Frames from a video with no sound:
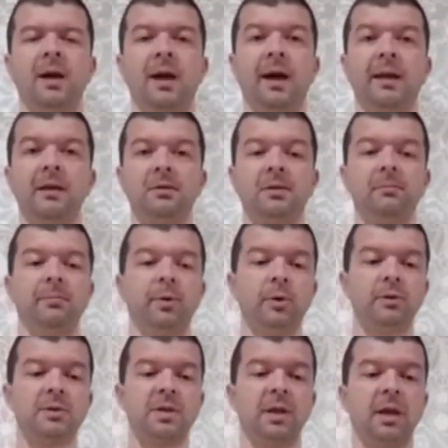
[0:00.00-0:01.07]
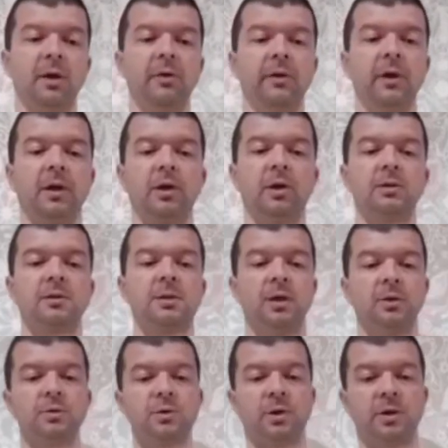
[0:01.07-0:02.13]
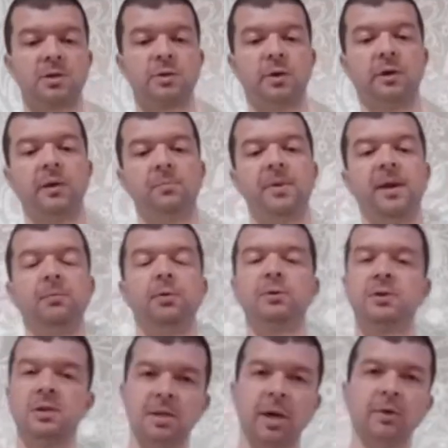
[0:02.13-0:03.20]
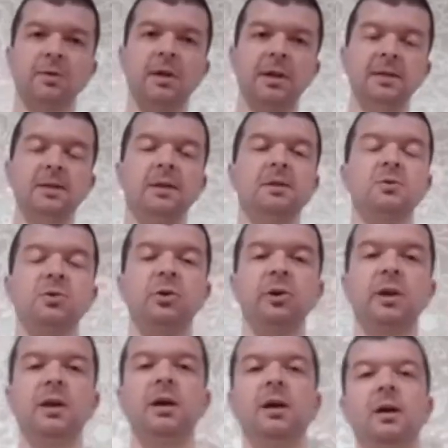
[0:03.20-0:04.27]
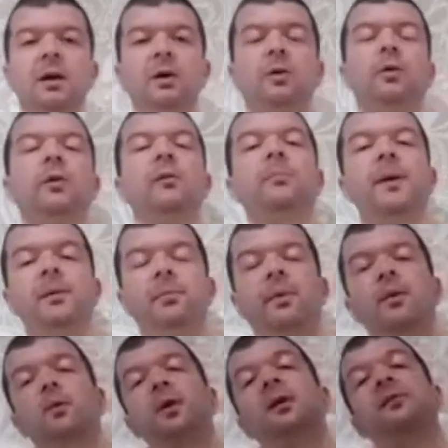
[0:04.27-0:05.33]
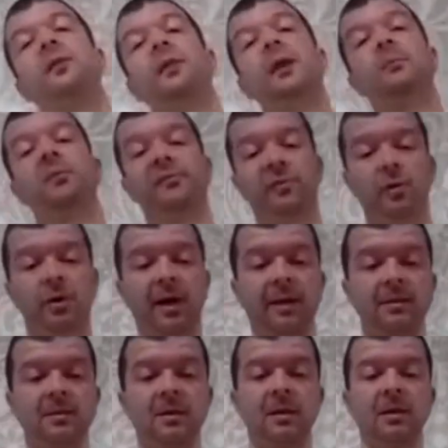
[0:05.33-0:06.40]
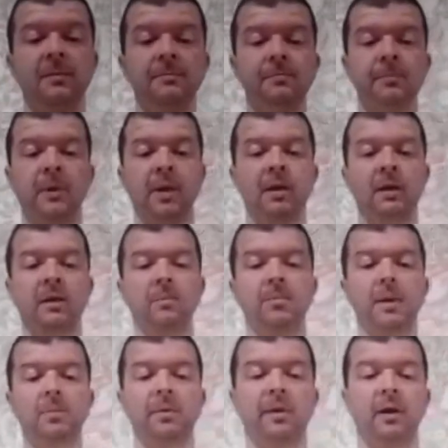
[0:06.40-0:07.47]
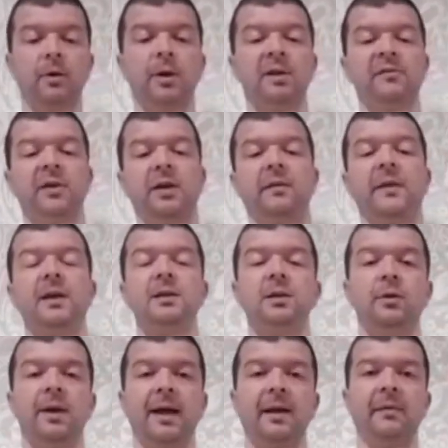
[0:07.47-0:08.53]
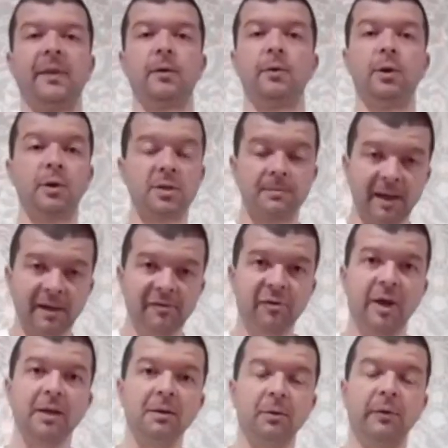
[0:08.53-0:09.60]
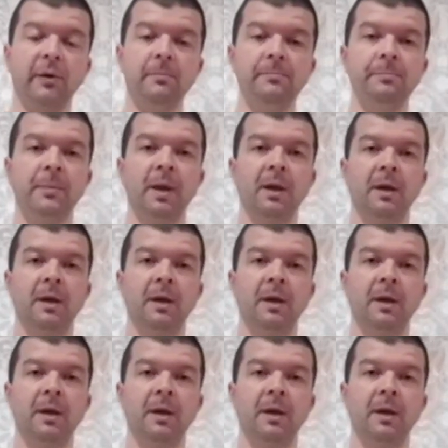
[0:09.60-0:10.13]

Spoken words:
And it's important to know that God told Joshua and the people to totally destroy all the people that were living there beforehand, the people that were living in their new land. They were not to make friends with them.